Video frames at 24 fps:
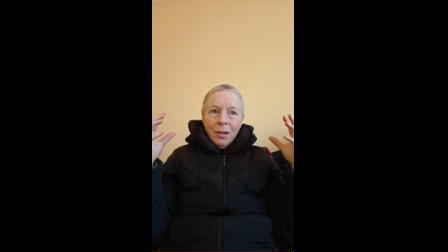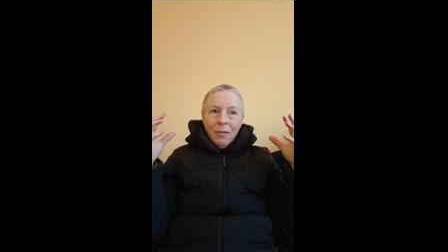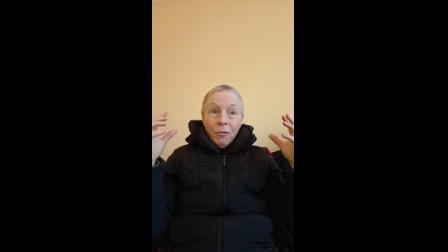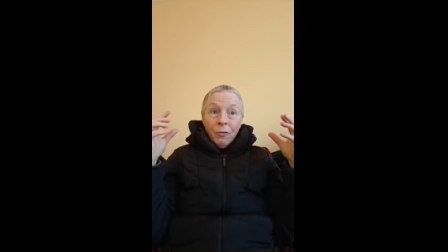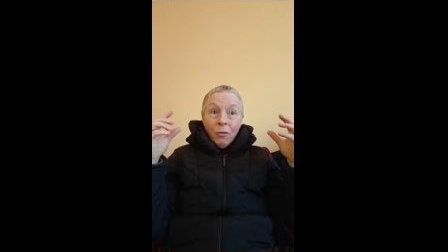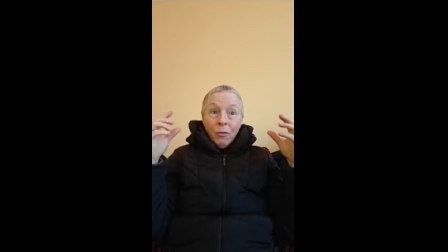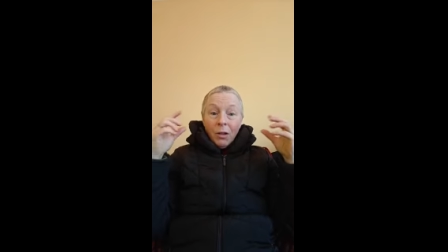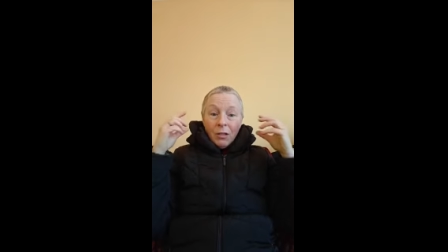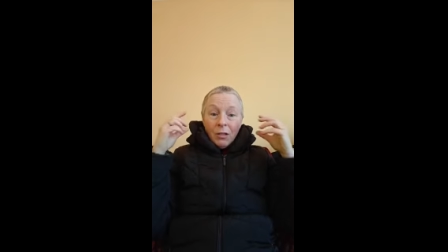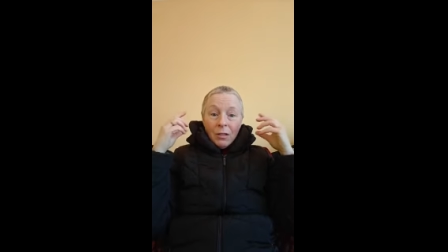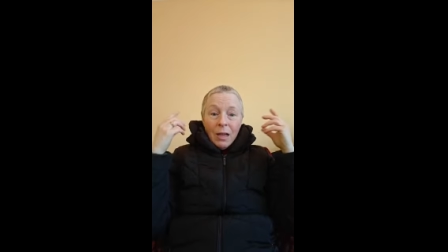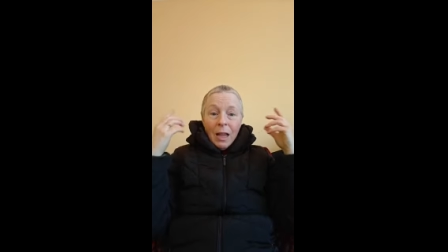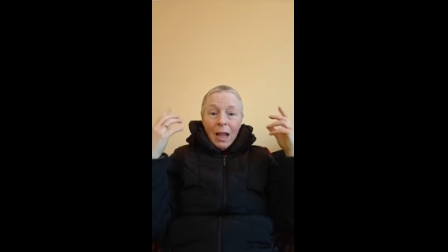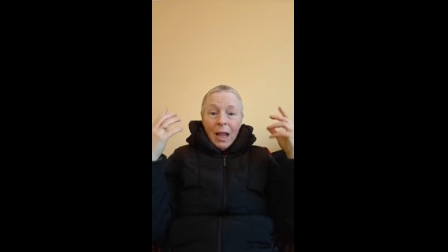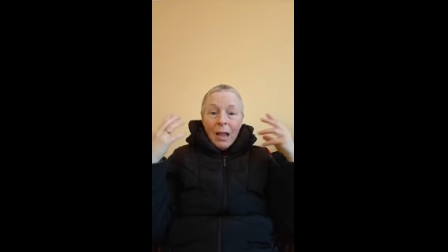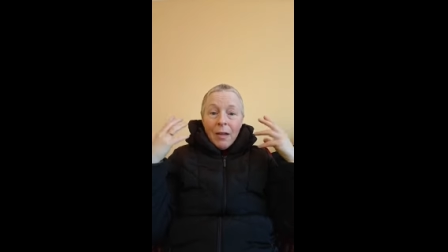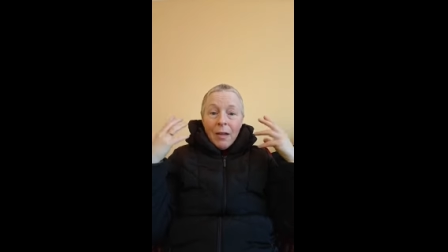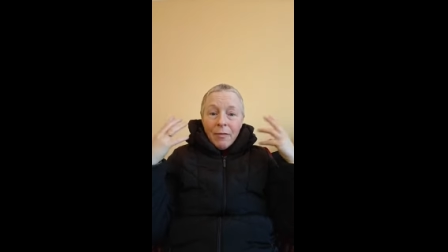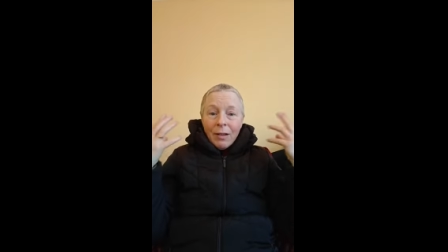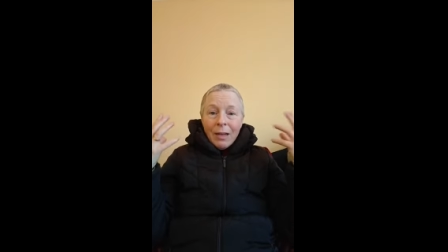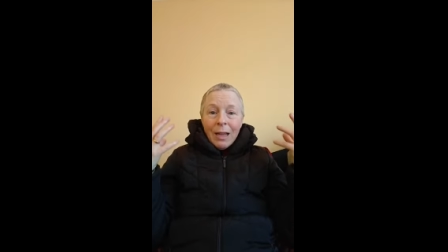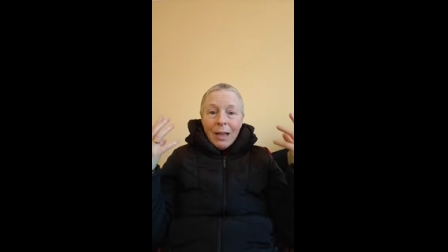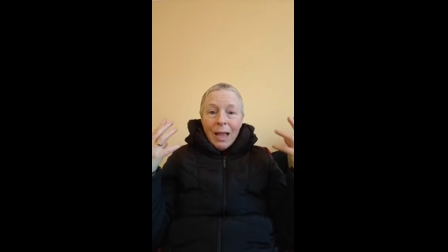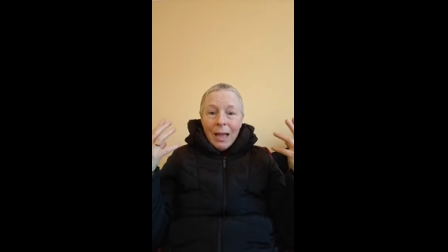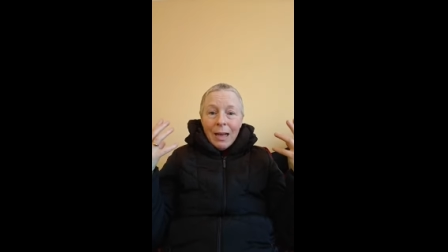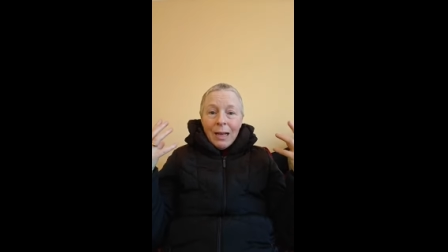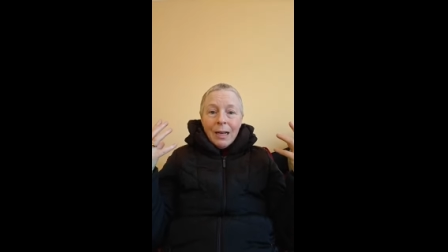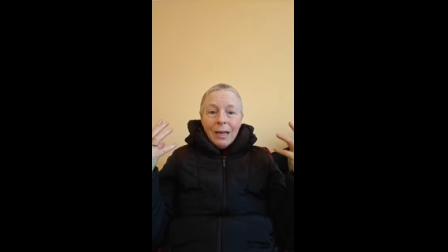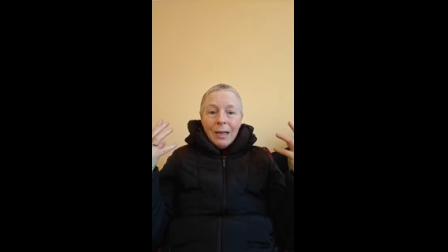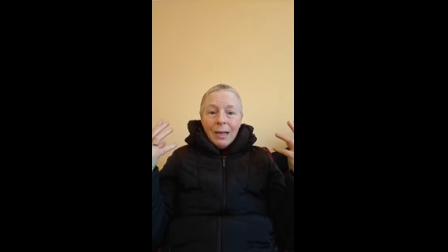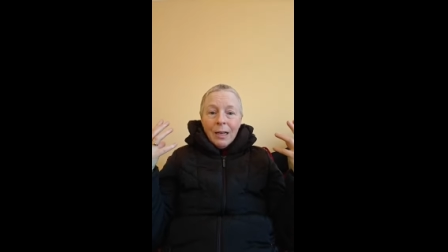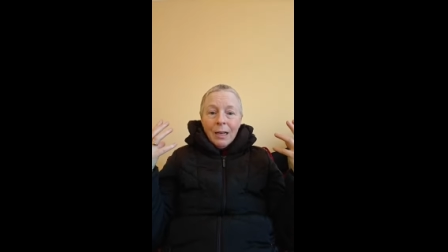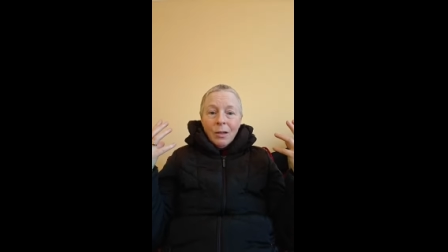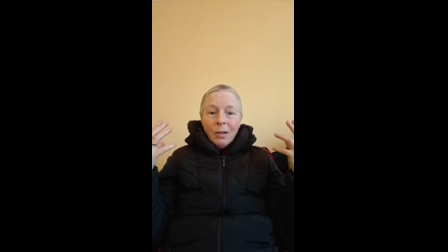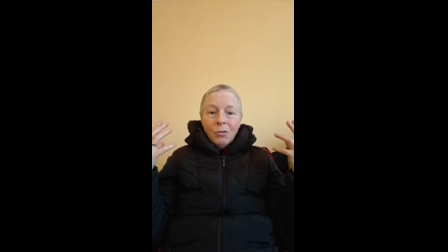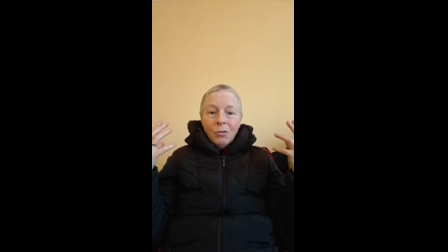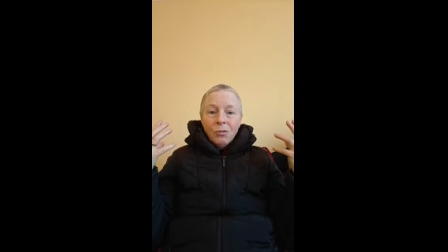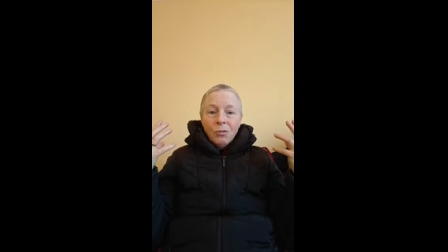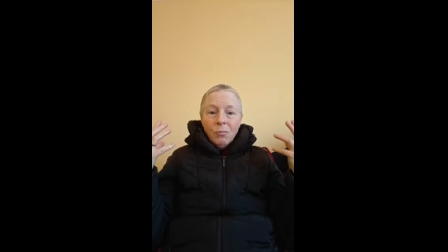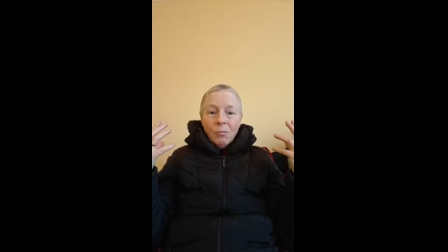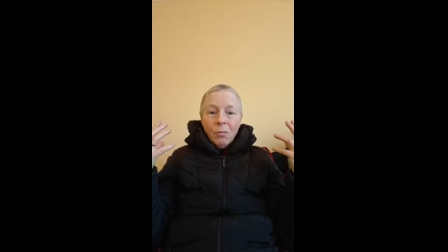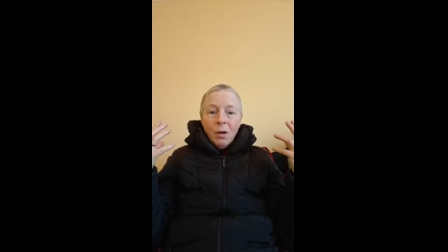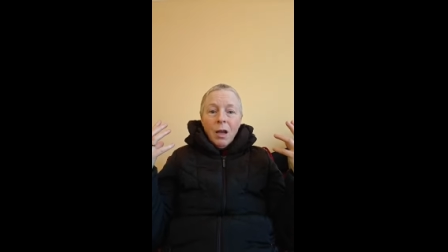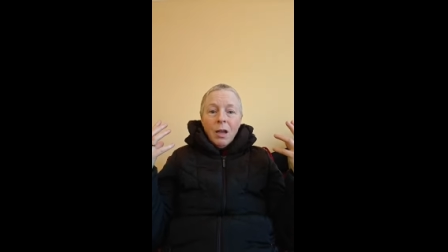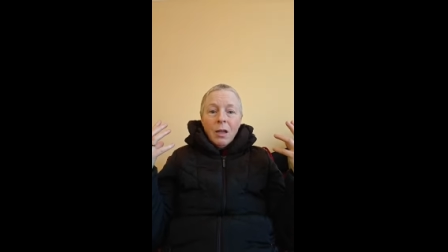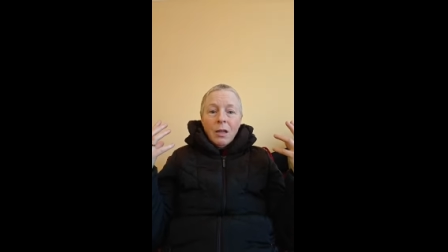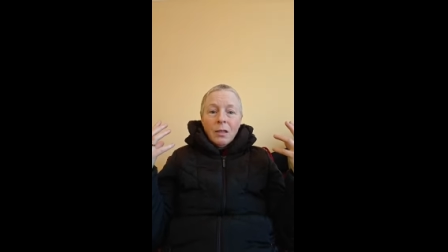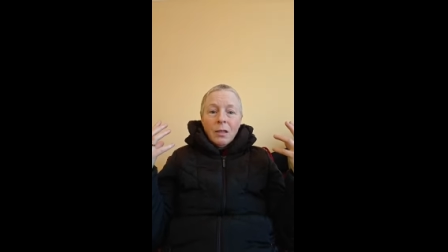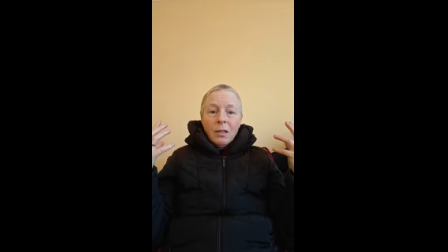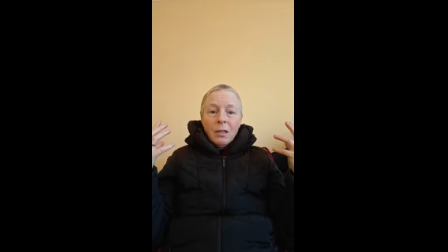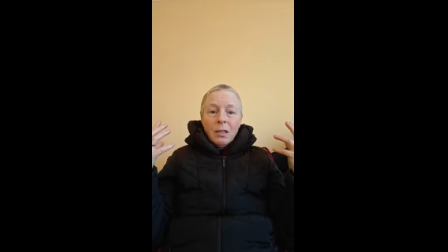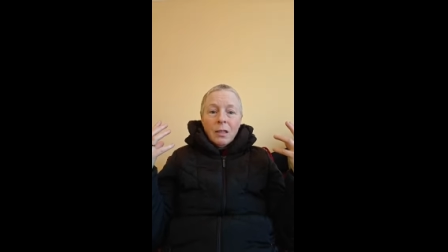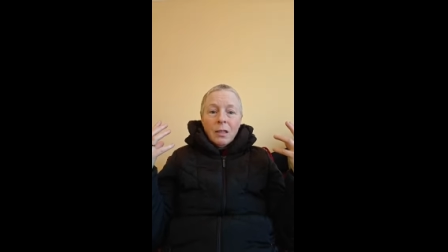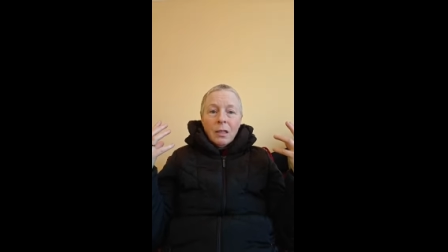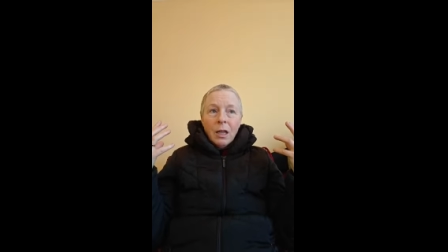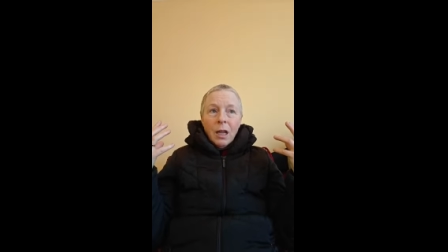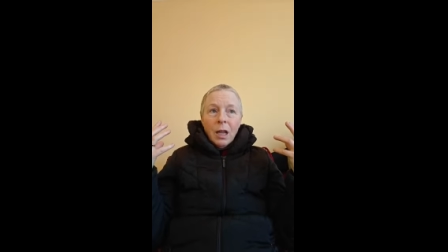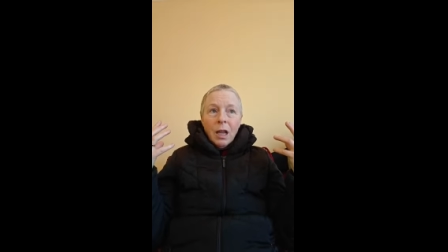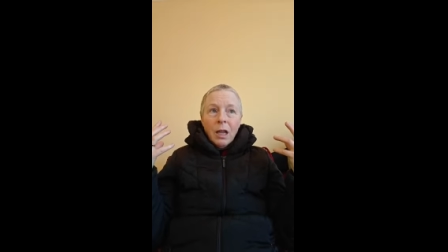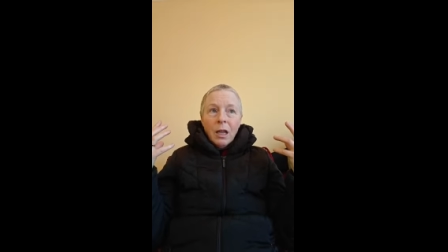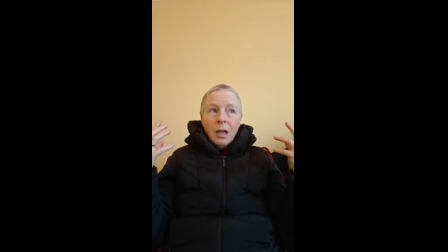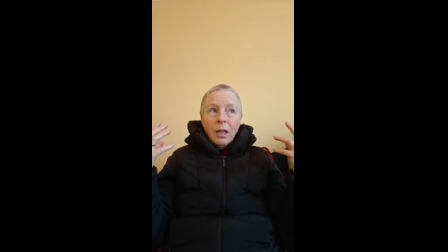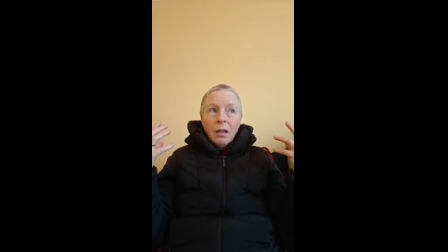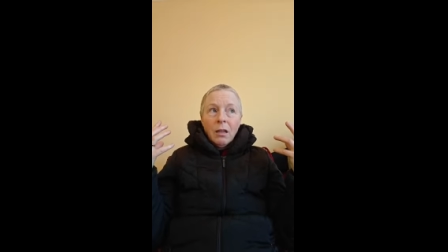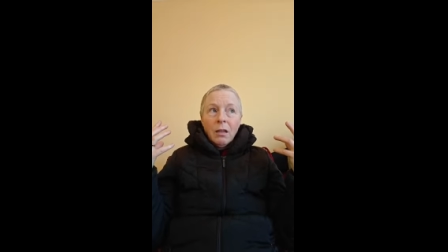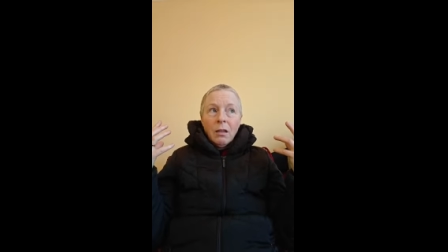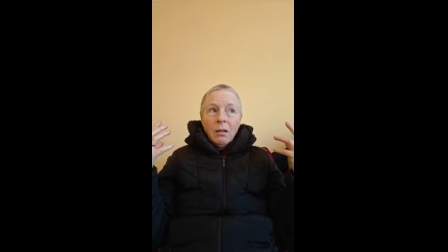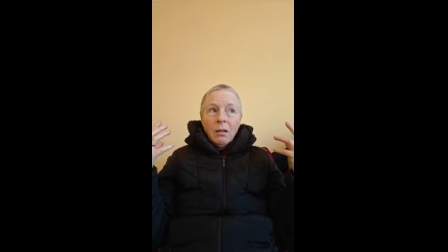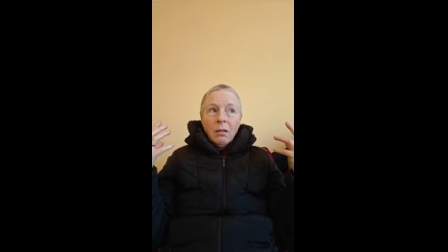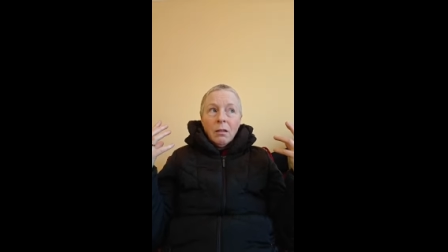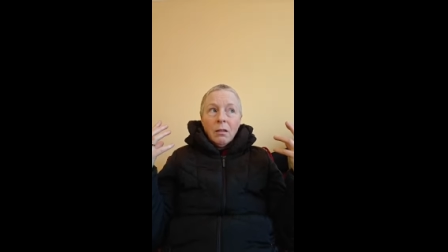for us to have an analytical mind to say,